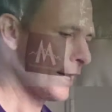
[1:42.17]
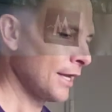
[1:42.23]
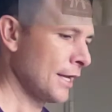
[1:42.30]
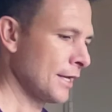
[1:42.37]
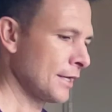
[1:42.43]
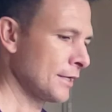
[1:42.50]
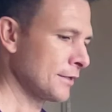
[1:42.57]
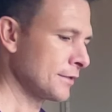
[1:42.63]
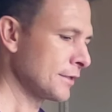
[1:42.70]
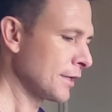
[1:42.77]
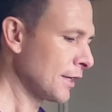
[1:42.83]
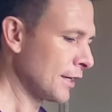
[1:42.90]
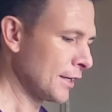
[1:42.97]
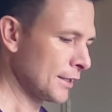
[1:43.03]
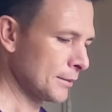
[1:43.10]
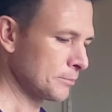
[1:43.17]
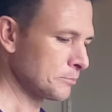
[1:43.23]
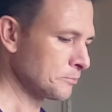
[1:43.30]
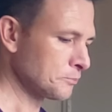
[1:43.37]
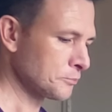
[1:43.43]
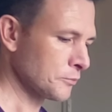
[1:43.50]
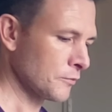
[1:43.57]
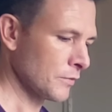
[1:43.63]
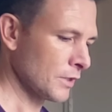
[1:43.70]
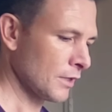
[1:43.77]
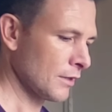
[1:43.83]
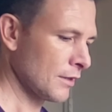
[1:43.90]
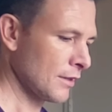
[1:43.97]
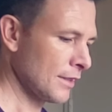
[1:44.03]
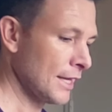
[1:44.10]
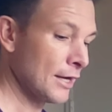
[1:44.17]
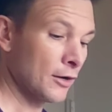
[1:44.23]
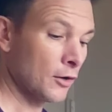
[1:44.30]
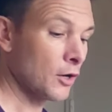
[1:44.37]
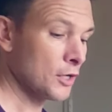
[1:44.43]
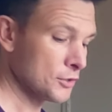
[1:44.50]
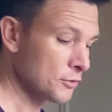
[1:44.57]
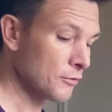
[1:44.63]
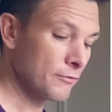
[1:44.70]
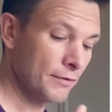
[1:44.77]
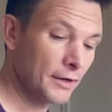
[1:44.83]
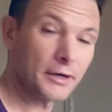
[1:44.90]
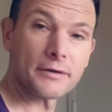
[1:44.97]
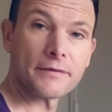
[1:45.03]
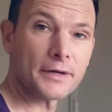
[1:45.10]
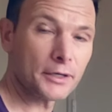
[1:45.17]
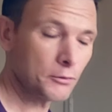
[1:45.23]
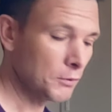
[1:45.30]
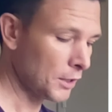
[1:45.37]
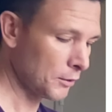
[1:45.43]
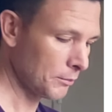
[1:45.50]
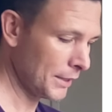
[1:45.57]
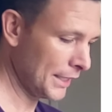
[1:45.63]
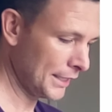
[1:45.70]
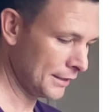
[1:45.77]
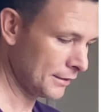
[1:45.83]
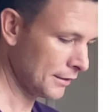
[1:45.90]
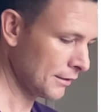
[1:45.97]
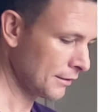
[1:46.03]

And they are also very, very well made.